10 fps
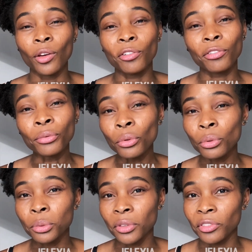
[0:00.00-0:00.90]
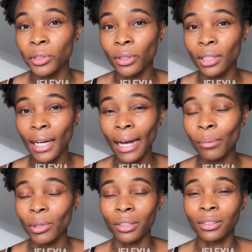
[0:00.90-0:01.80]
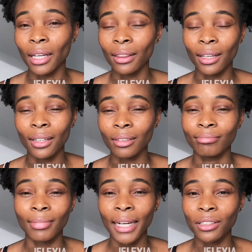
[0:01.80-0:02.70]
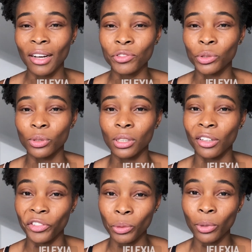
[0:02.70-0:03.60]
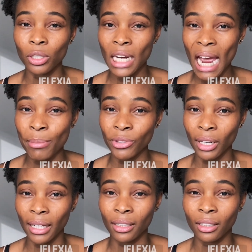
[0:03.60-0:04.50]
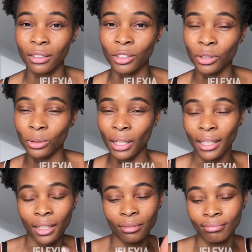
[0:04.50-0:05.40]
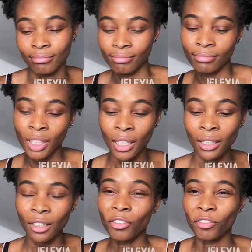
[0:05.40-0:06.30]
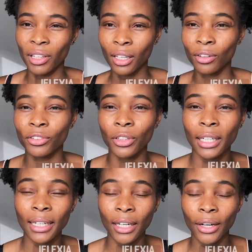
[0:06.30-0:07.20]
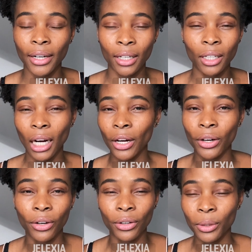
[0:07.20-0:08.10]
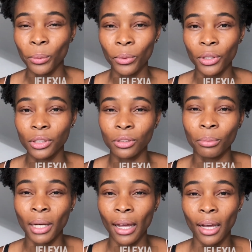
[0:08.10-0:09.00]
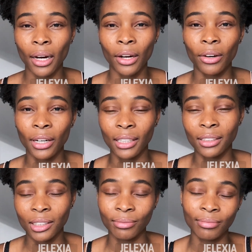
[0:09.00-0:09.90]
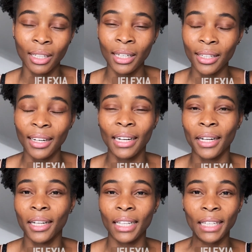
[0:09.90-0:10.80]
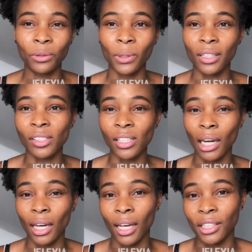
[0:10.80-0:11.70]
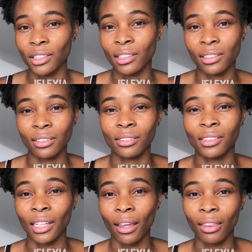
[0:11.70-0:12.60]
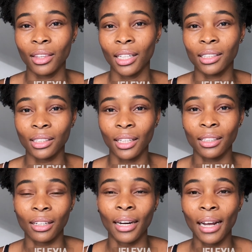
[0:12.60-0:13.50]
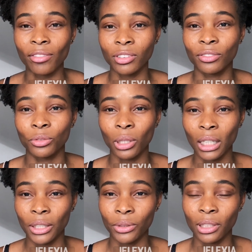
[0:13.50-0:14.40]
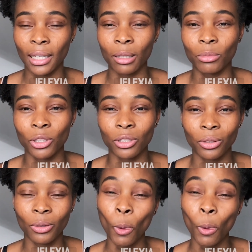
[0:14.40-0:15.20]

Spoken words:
full review on that, because I think I just have to use it a few more times to get into like the feeling for it, how it works to my hair. And yeah, I don't want to stay in here and just say things and I haven't even really used it that much. So